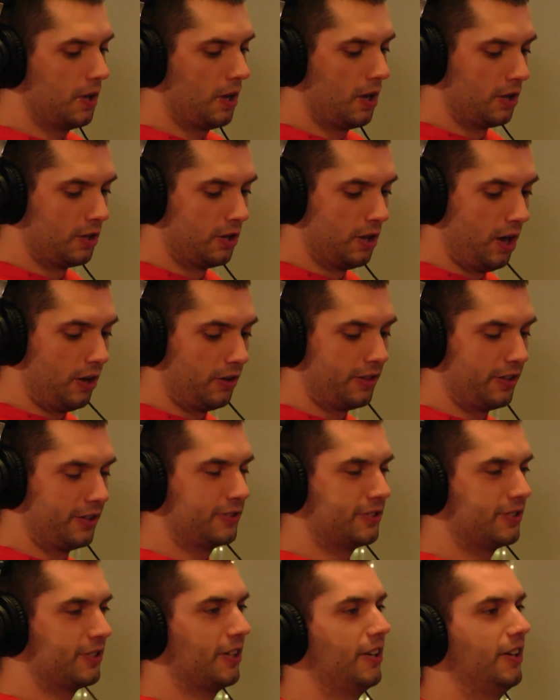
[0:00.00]
No,
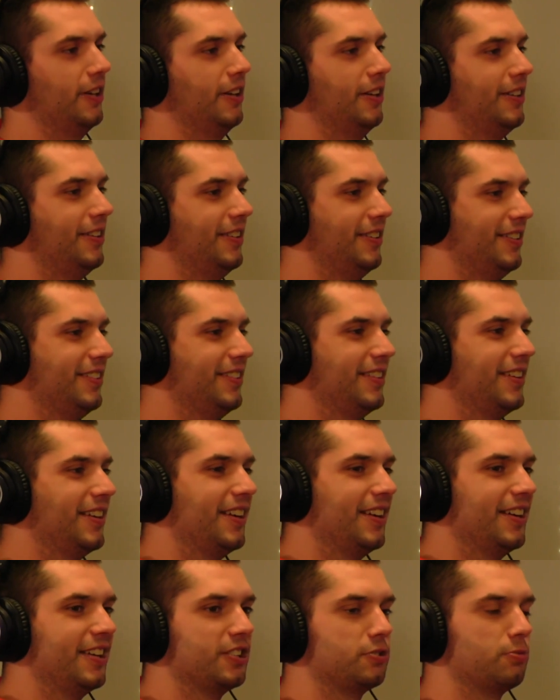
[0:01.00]
there's
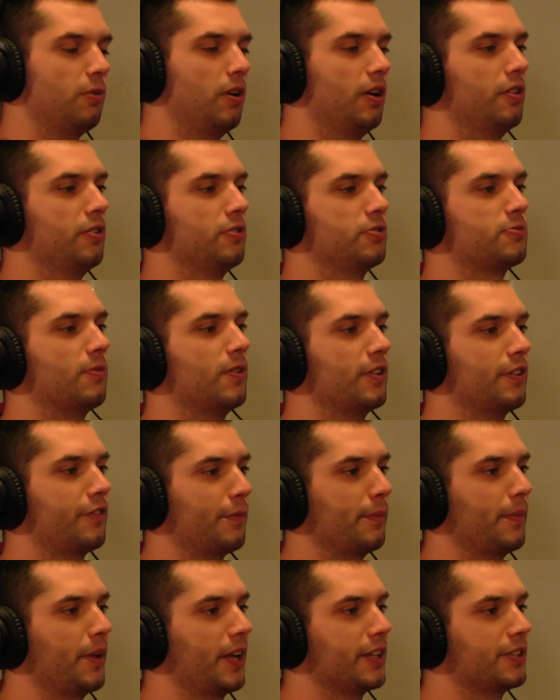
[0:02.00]
it's one of those ones
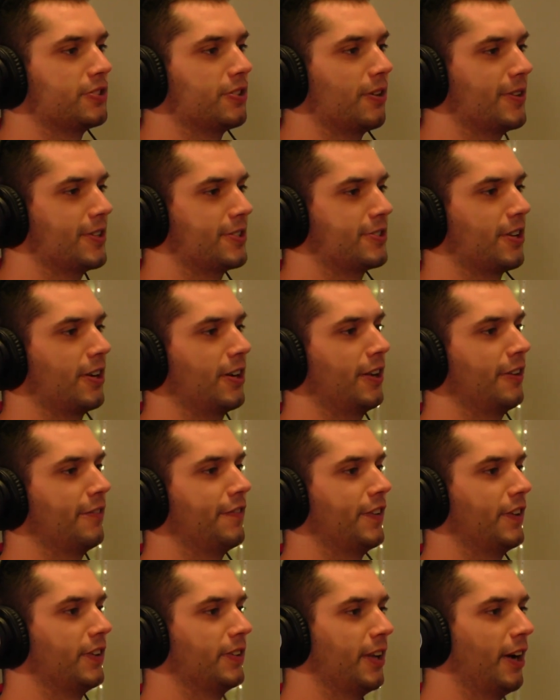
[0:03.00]
from like It's Always Sunny in
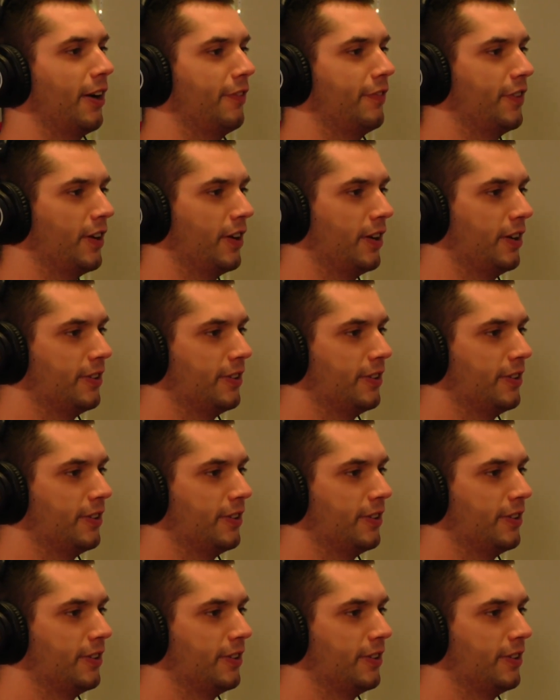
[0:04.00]
Philadelphia.